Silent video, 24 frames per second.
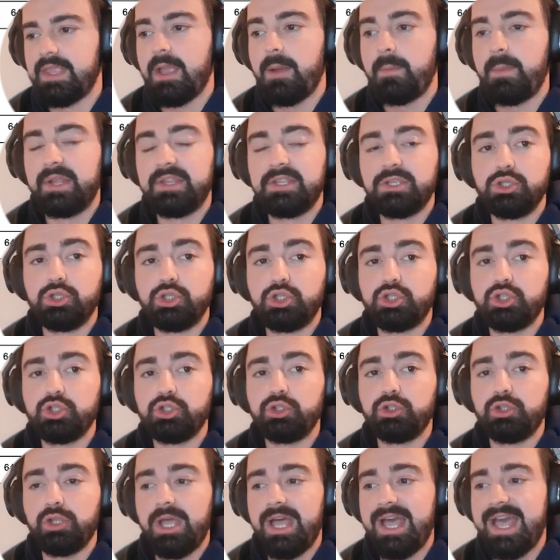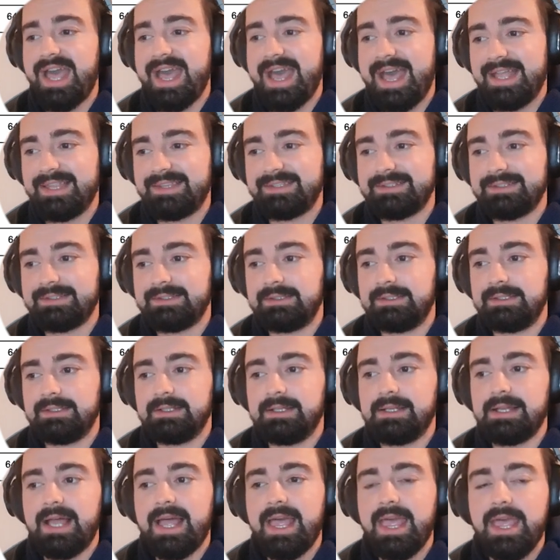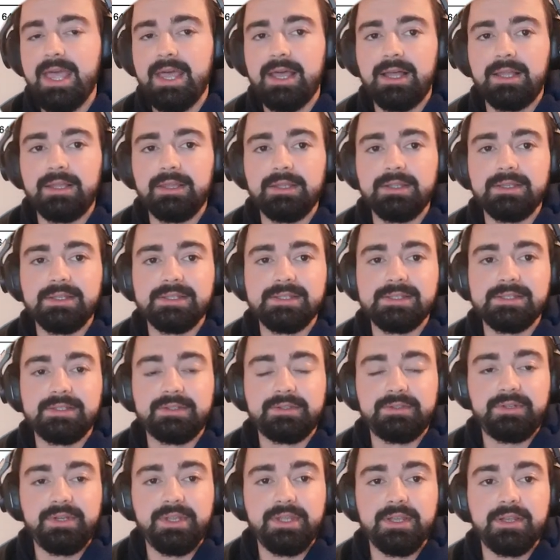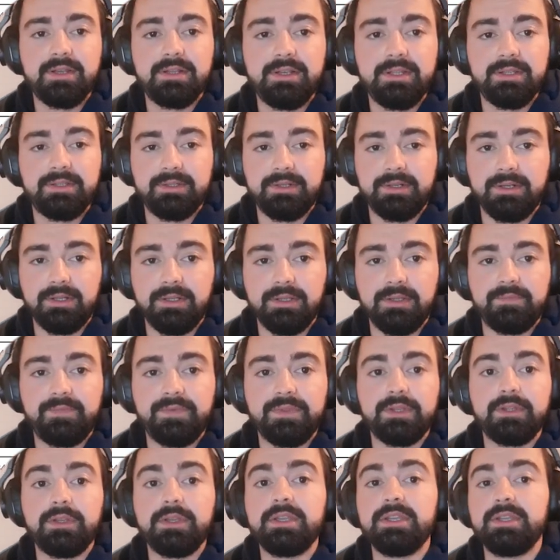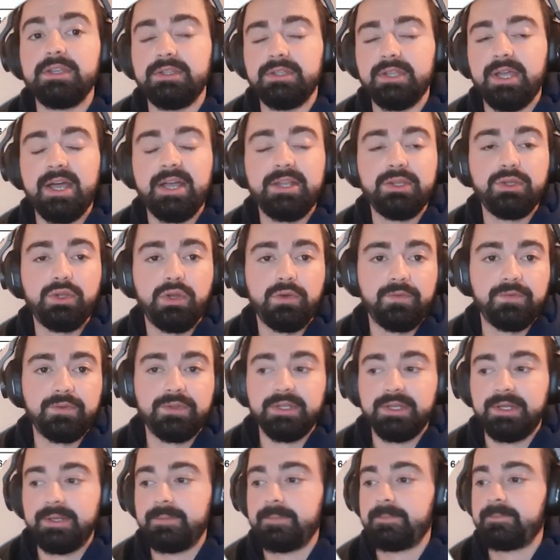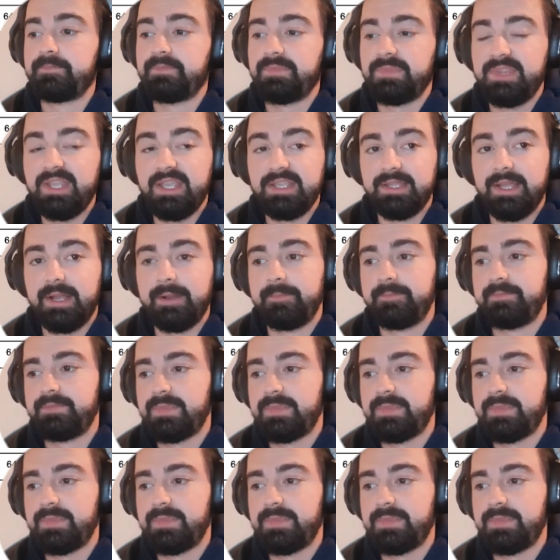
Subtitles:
but you should add the L string literal in the end of the data.